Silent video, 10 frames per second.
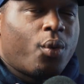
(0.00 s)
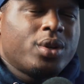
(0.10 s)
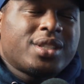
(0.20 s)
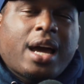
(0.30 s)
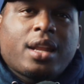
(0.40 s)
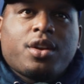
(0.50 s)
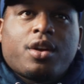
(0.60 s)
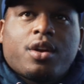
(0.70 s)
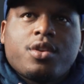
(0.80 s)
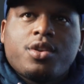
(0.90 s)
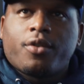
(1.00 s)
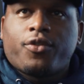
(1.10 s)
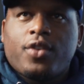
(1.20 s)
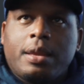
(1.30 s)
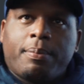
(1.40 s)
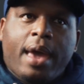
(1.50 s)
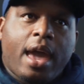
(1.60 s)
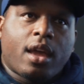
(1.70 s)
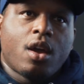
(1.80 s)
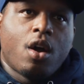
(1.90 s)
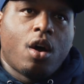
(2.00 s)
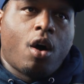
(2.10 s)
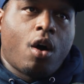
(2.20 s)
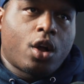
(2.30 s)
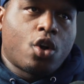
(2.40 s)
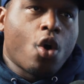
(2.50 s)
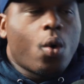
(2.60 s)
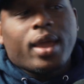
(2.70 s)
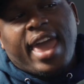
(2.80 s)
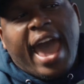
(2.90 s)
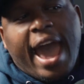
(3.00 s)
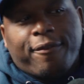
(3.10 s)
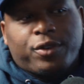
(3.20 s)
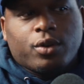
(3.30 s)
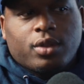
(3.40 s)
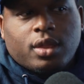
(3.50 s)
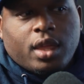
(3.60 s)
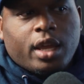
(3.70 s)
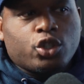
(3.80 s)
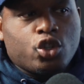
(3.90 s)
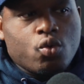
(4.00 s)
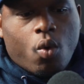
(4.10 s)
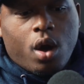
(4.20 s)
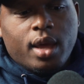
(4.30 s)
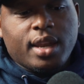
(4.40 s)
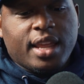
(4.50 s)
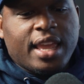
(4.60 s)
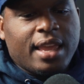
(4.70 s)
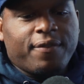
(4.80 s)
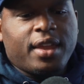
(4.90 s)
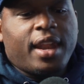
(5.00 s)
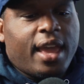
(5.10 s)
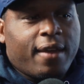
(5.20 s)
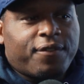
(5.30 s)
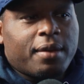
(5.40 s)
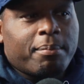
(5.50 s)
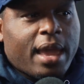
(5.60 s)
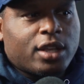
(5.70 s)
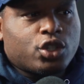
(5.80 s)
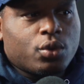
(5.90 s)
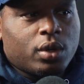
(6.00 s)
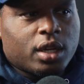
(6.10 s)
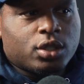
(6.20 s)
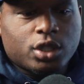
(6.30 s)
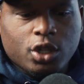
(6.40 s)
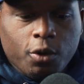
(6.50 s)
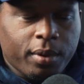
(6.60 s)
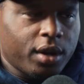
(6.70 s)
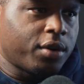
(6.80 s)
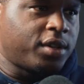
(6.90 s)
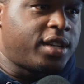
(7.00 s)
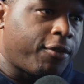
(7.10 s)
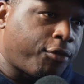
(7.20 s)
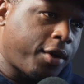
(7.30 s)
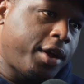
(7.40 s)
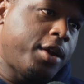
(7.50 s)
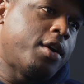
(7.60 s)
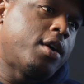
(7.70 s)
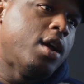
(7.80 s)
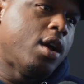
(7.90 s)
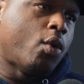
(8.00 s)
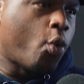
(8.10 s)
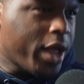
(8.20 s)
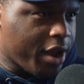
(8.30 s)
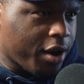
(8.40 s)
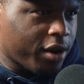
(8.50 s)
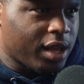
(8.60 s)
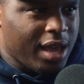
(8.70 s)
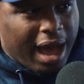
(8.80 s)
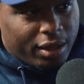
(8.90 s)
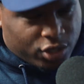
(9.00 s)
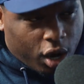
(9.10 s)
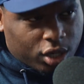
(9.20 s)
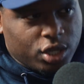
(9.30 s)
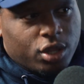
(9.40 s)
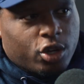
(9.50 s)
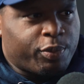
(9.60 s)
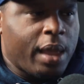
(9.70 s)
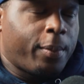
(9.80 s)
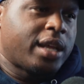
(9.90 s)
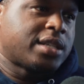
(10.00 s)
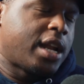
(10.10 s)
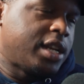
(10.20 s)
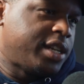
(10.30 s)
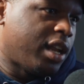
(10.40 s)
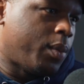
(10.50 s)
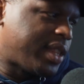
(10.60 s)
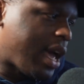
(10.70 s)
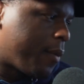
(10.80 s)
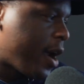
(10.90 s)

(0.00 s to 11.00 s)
What's kind of your feedback on going after the things you want, even if it makes you look stupid or different or weird? Talk to those people that's kind of dealing with that.